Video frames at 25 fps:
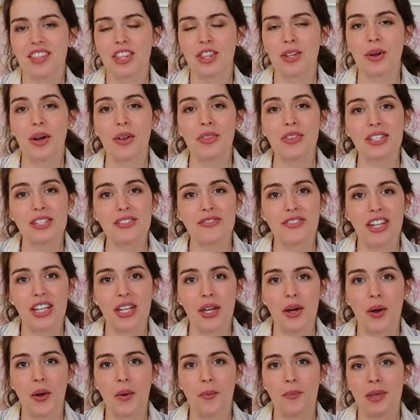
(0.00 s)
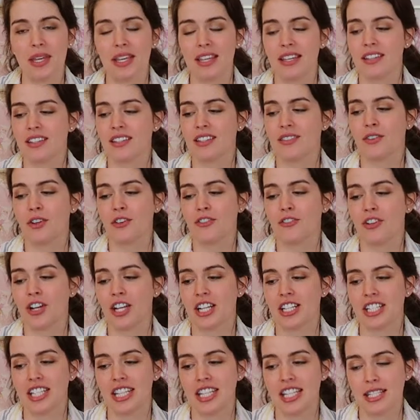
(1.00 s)
Throughout this video, I'll be
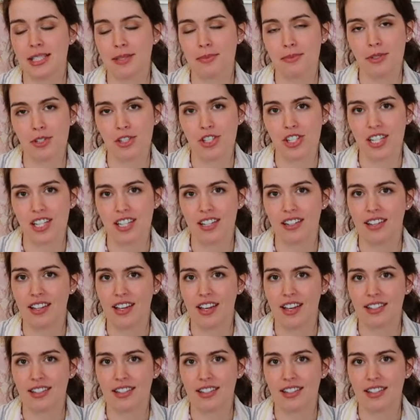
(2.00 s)
referring to this machine